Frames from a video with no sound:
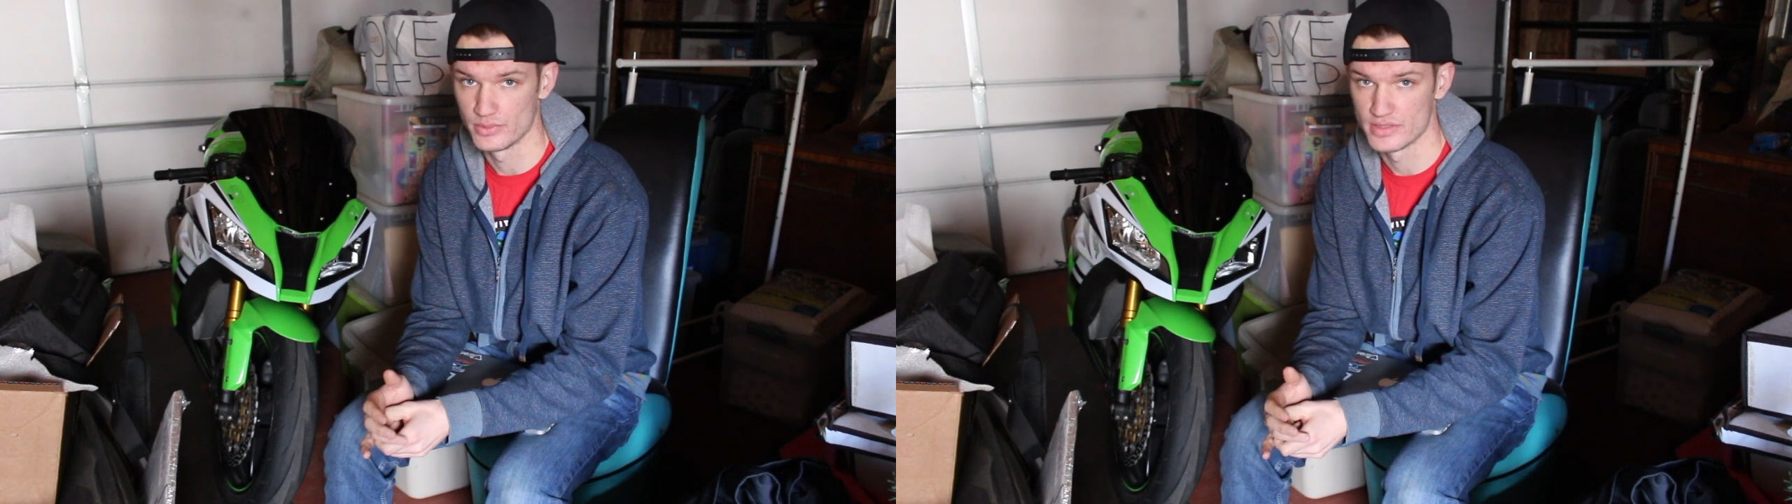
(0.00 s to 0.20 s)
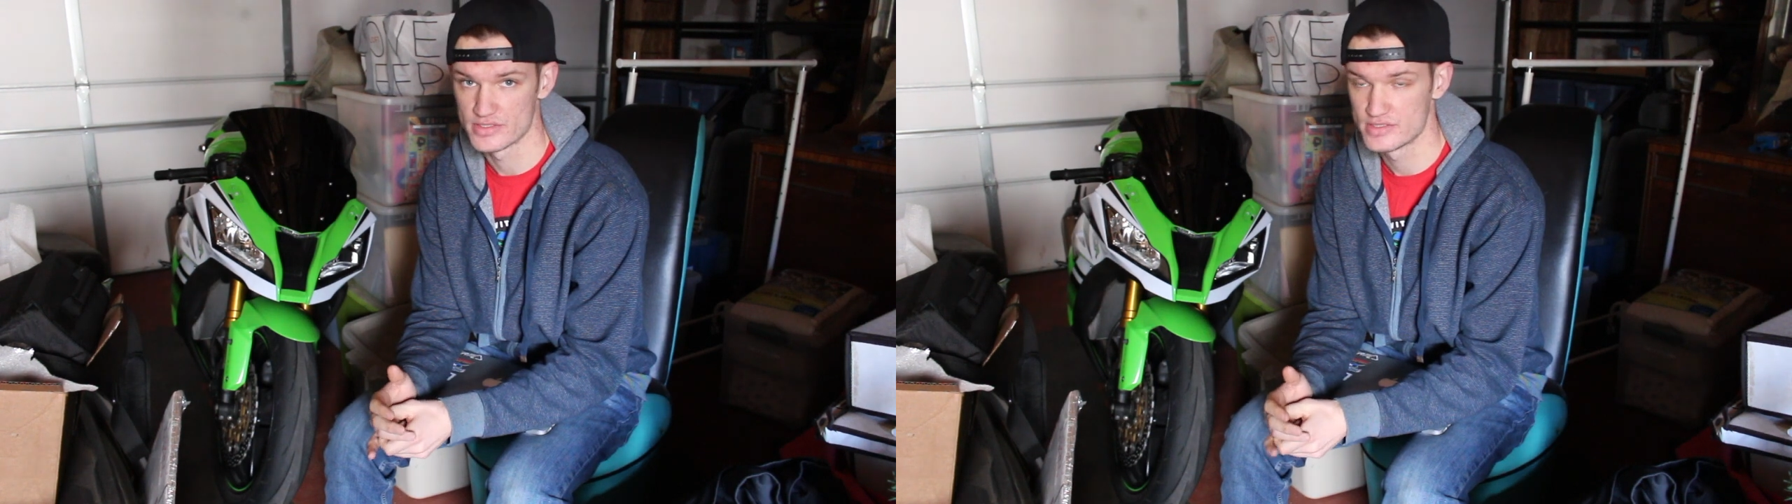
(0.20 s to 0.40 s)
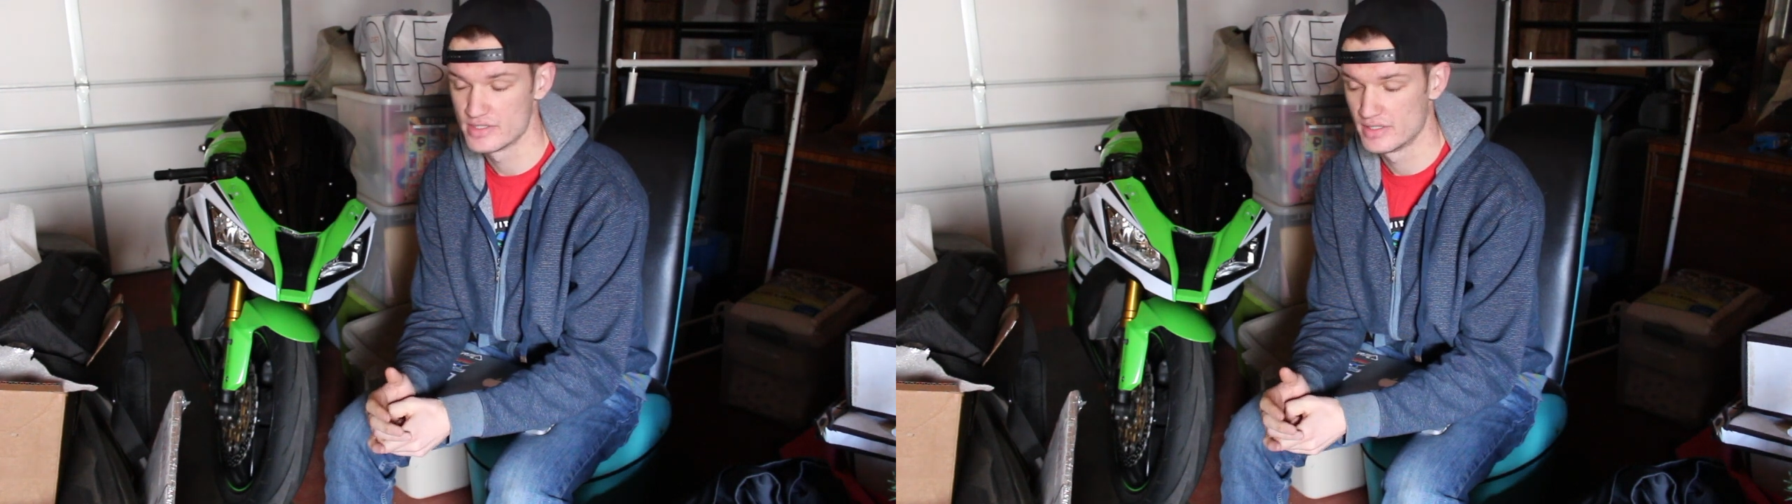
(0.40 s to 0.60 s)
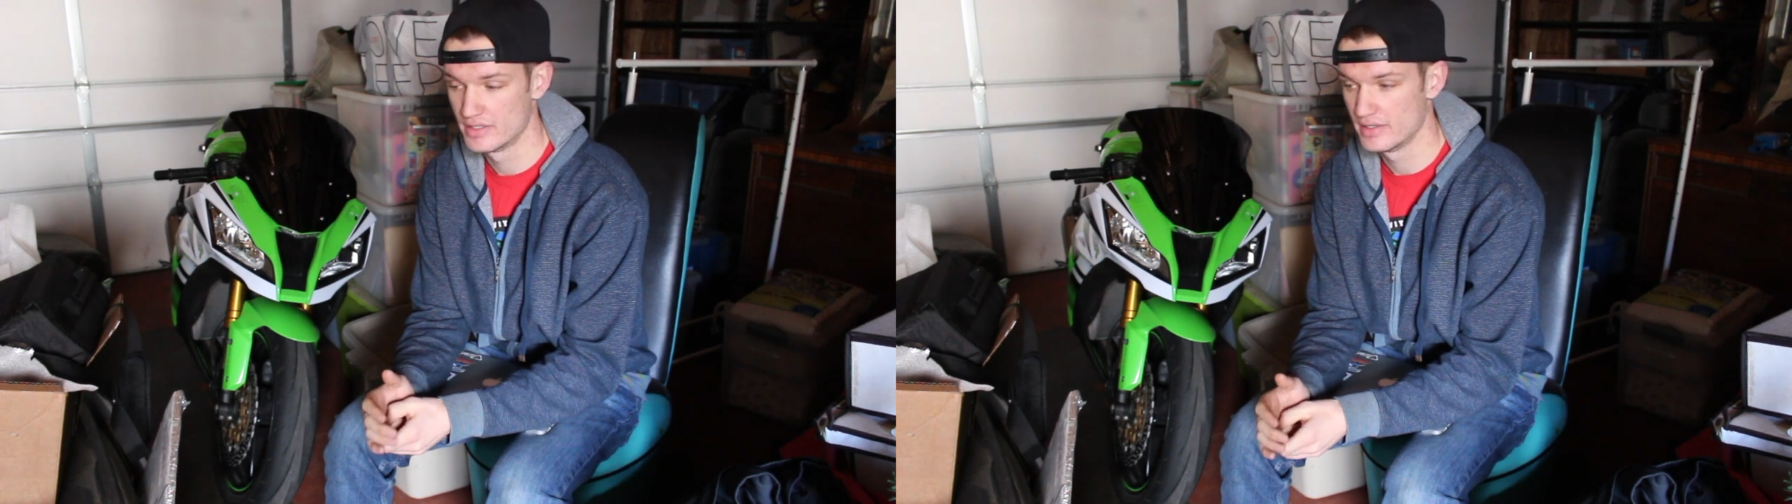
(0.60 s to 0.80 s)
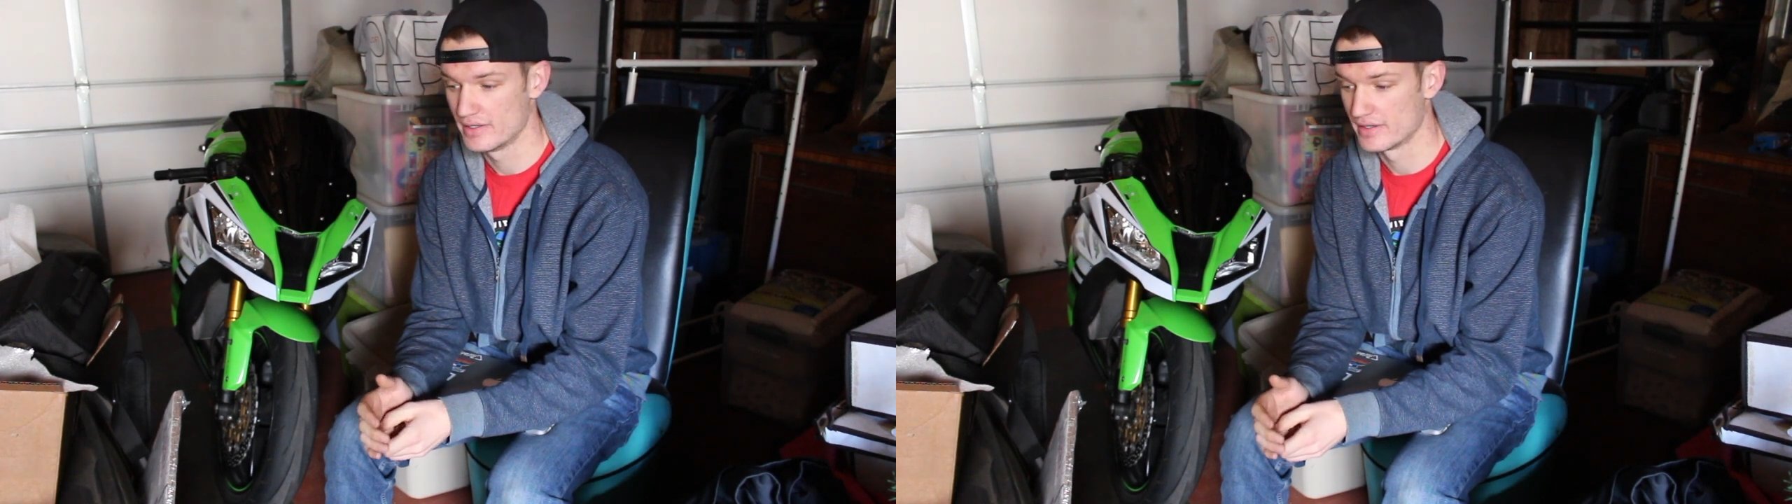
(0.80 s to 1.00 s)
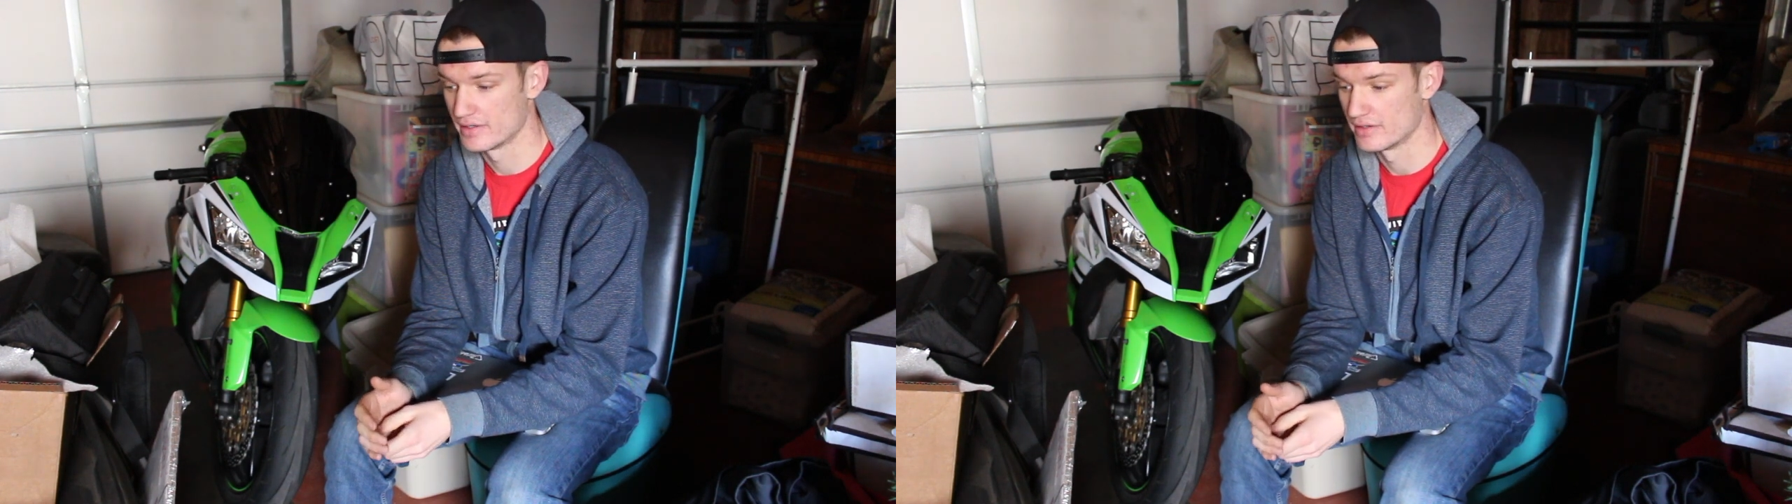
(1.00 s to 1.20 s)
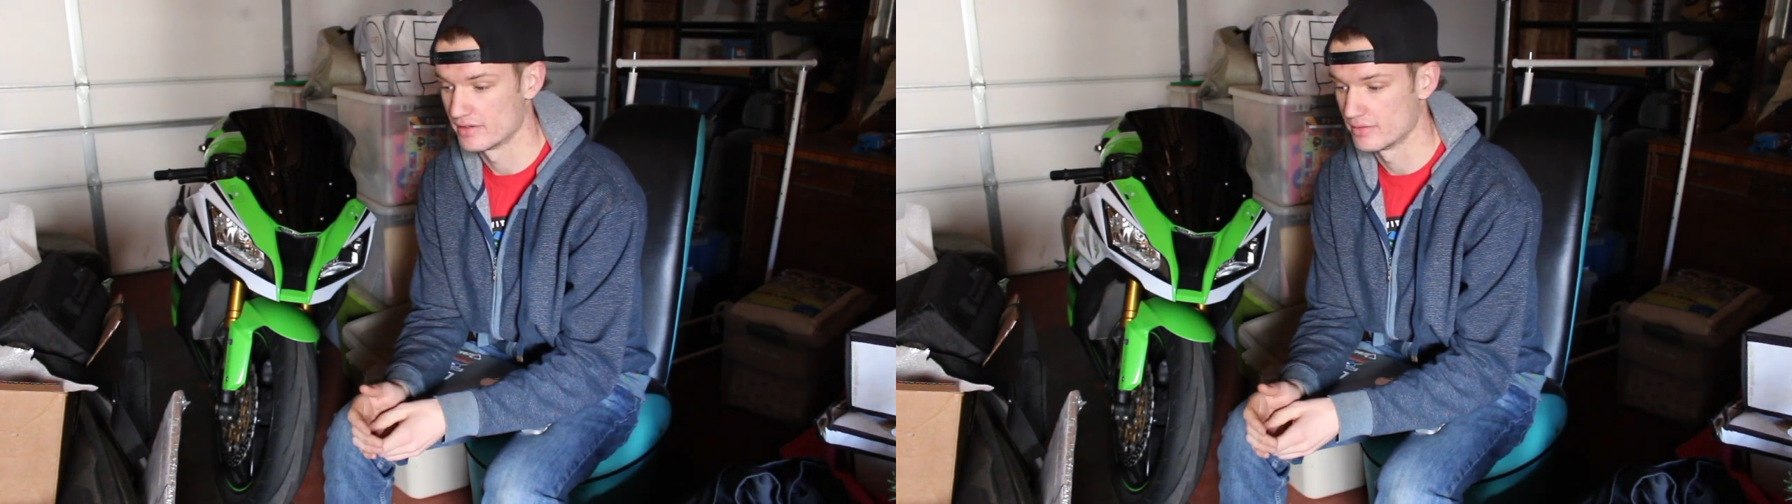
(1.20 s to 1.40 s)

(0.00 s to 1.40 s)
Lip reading: wish, and